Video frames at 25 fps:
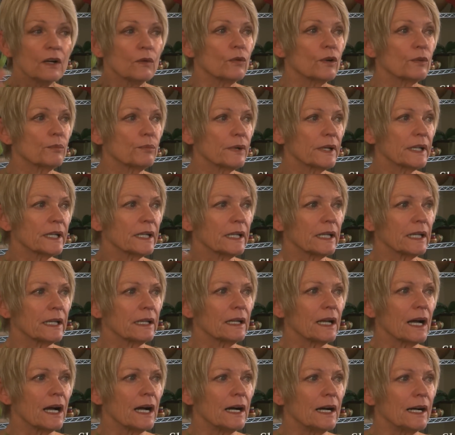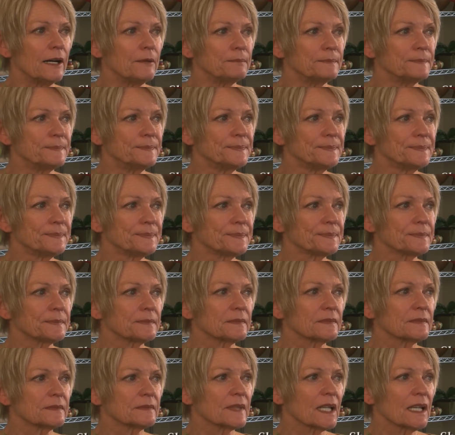We're bringing um,
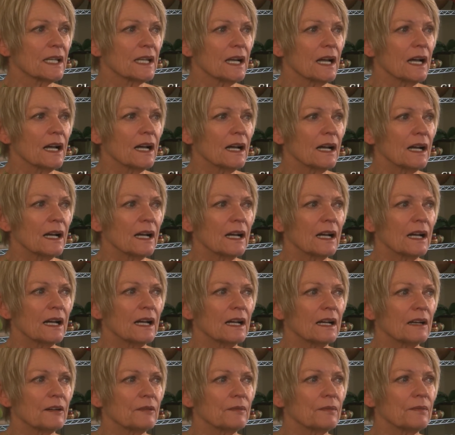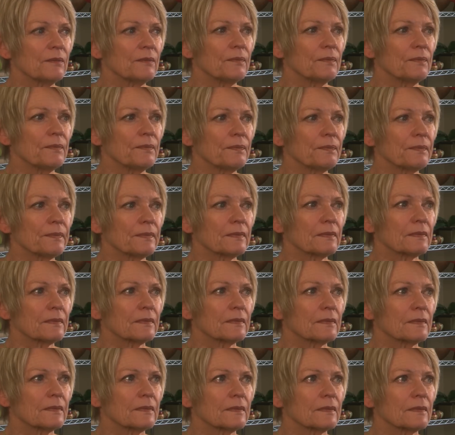uh,
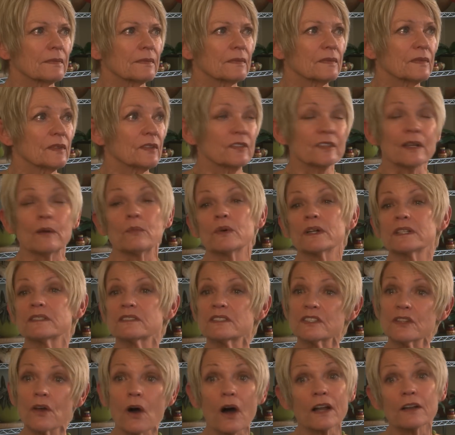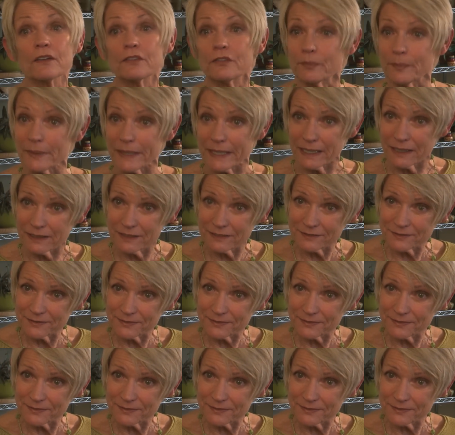someone's thought of me.